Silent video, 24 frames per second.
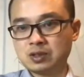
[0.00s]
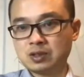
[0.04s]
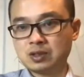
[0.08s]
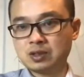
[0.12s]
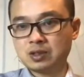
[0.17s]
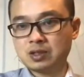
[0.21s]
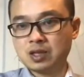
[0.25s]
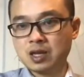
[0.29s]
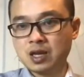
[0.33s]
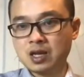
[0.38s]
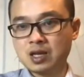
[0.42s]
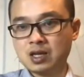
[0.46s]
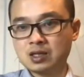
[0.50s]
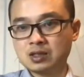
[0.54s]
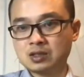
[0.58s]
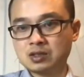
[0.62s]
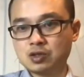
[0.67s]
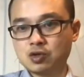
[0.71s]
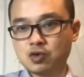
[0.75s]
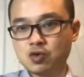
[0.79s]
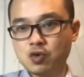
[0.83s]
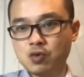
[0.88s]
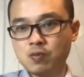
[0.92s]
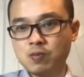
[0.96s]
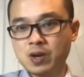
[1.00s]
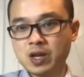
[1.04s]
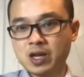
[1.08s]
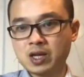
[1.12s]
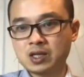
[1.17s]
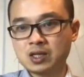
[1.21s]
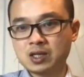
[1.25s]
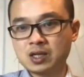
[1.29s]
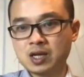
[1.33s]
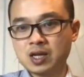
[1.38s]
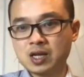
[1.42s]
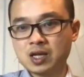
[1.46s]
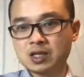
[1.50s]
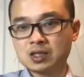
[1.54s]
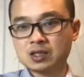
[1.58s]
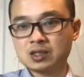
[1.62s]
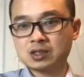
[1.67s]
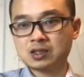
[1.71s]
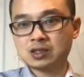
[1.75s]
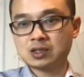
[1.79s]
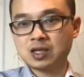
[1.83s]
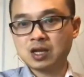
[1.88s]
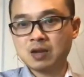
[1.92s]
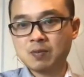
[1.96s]
There is gallbladder and
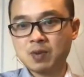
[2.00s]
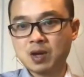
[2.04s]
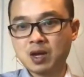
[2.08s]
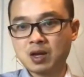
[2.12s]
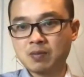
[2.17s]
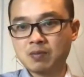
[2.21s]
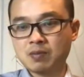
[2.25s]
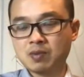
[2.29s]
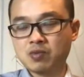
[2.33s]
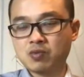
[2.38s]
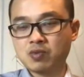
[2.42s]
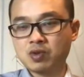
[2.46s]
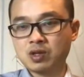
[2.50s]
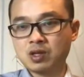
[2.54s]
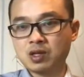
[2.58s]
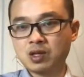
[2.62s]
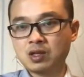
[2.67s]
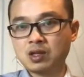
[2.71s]
stomach meridian.